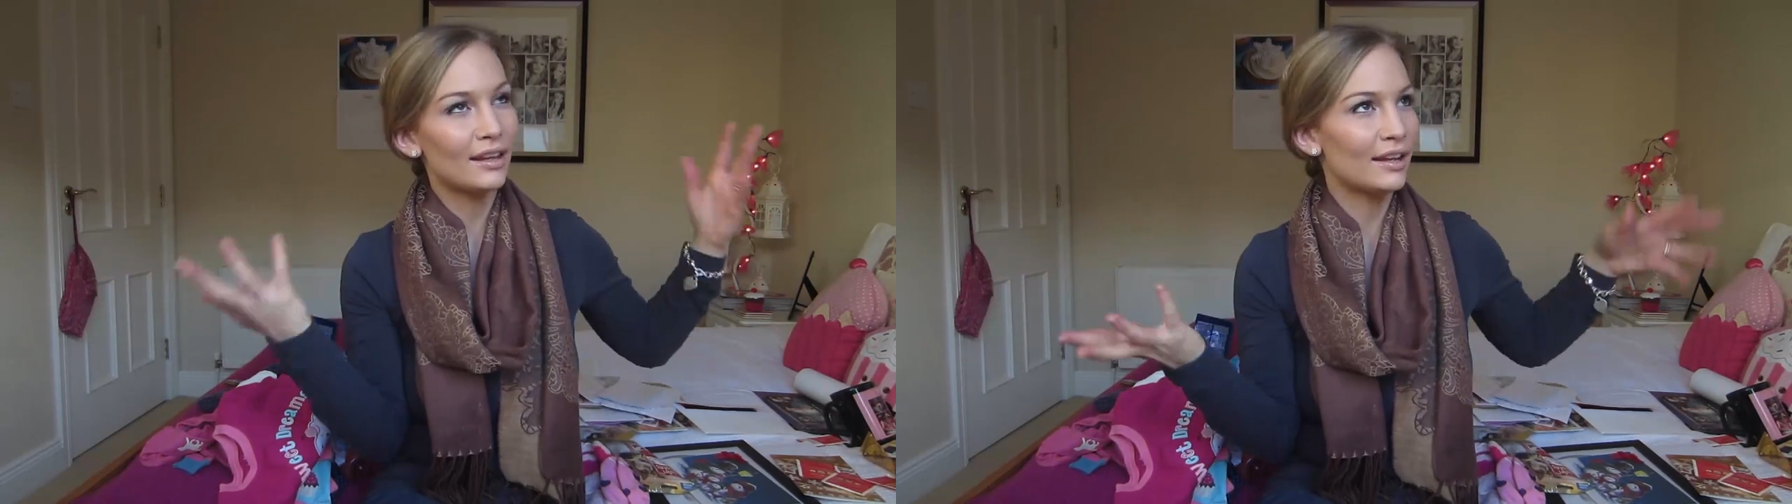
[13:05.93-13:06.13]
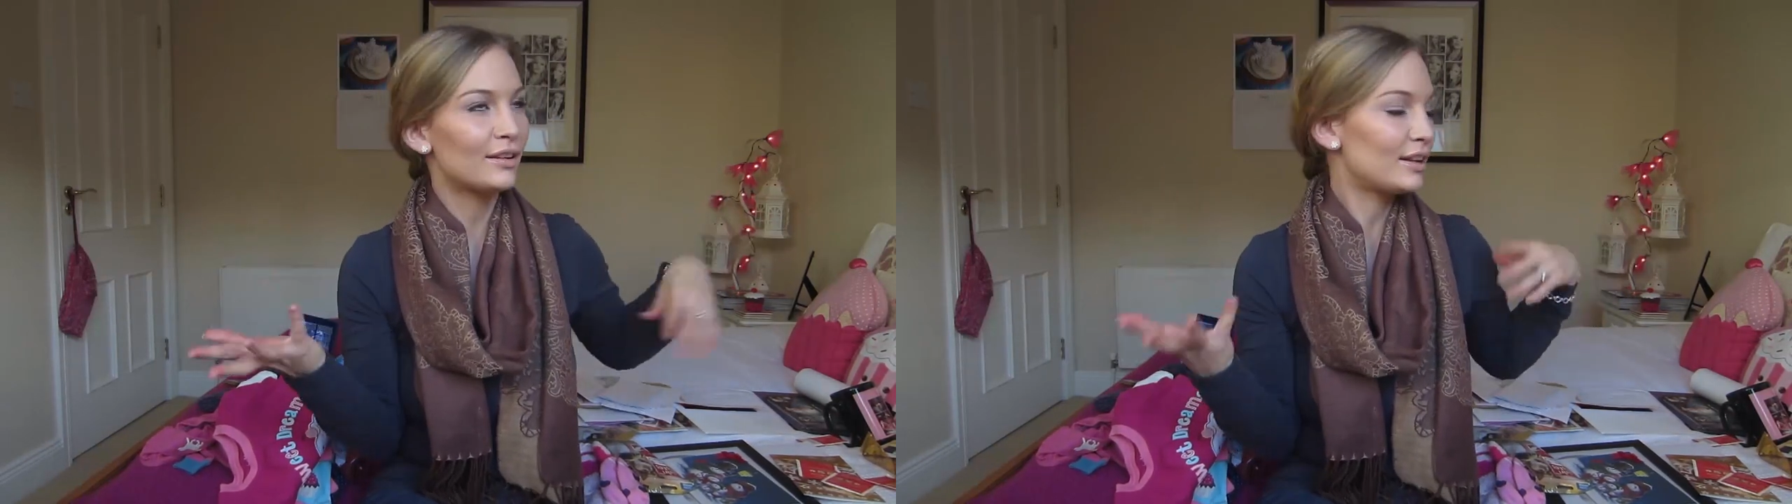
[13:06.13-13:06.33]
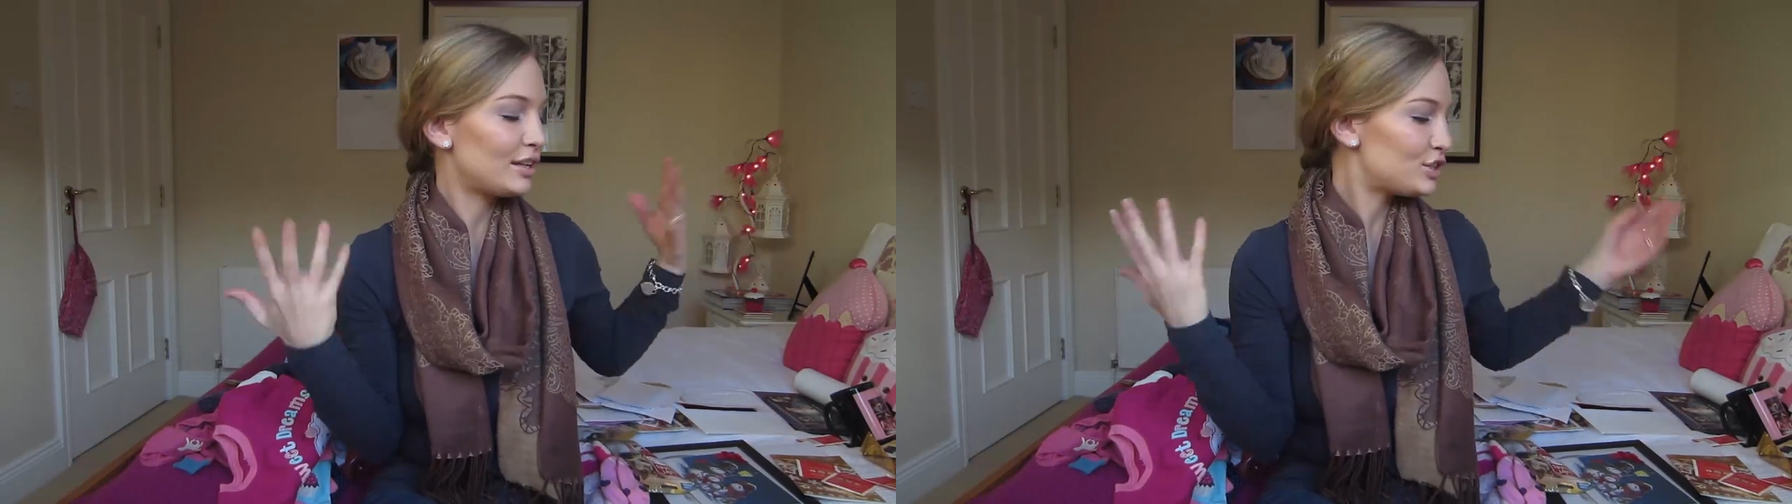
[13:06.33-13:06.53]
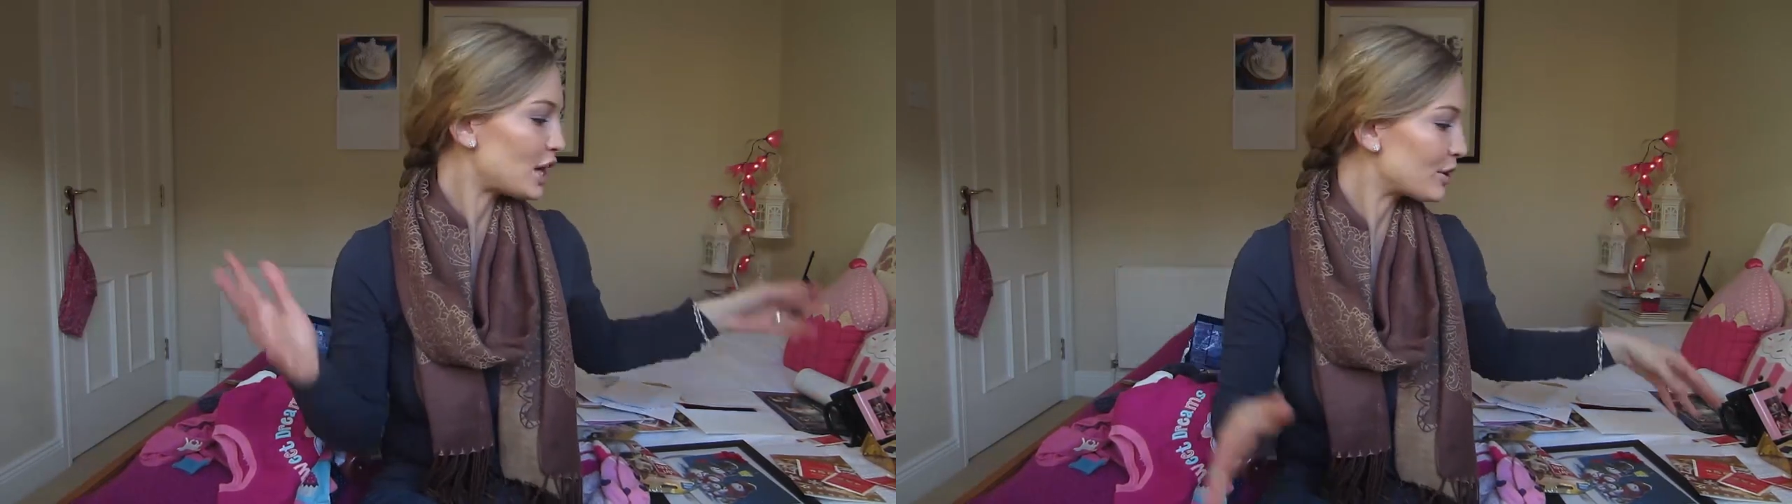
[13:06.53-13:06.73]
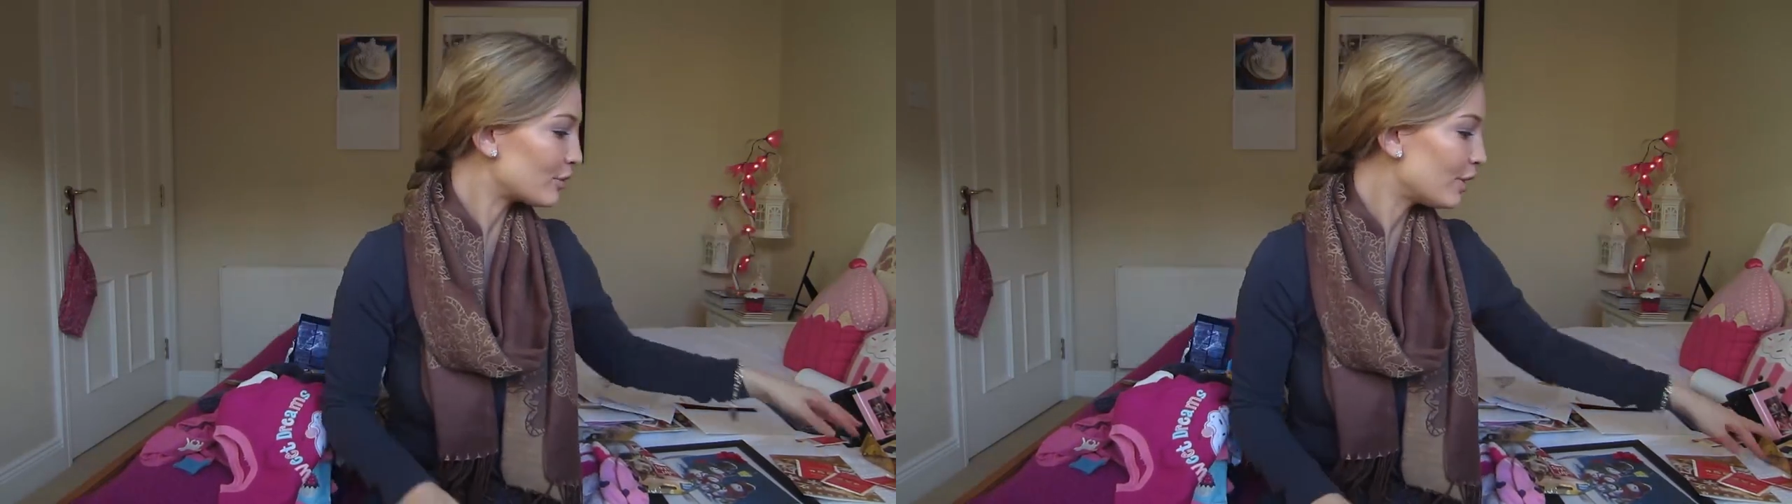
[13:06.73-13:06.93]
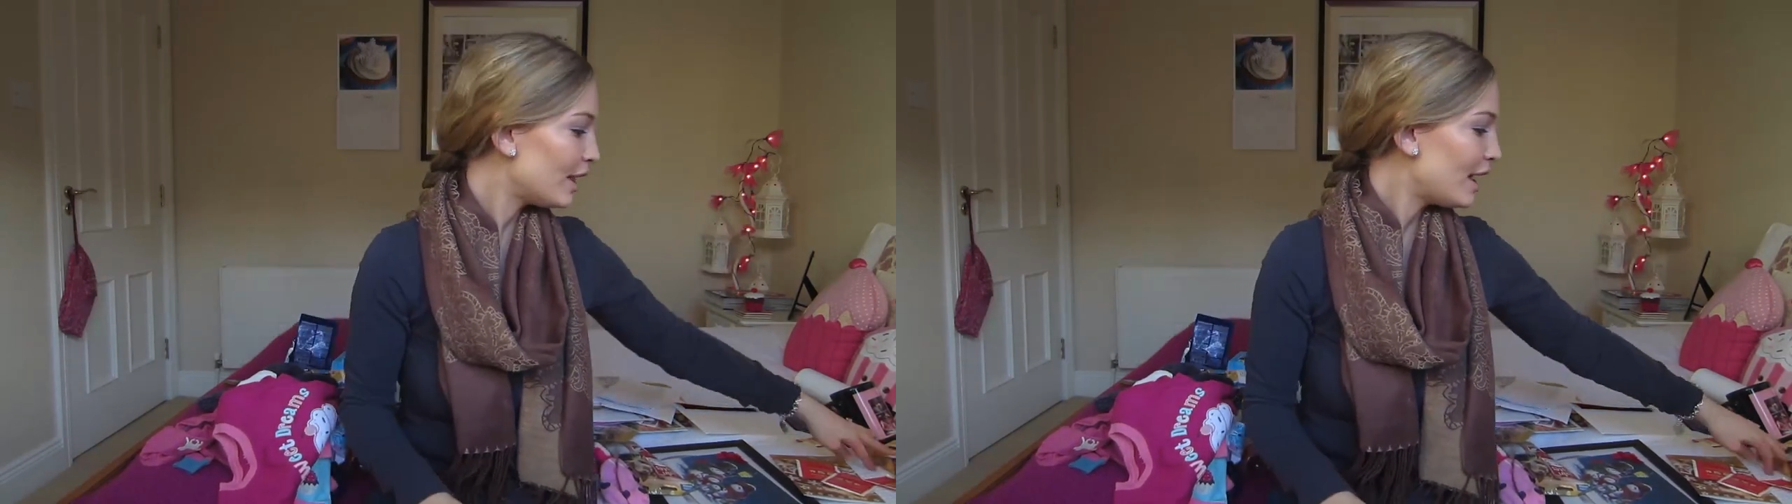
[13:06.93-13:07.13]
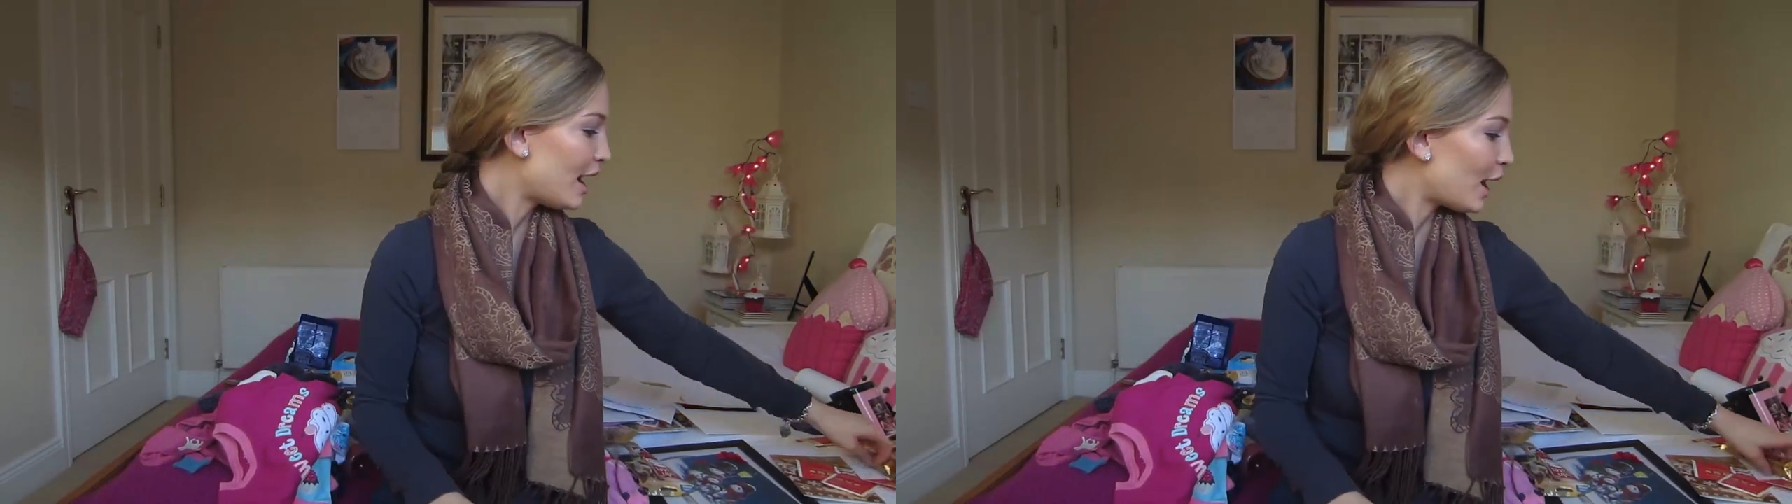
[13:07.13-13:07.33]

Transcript: like in general,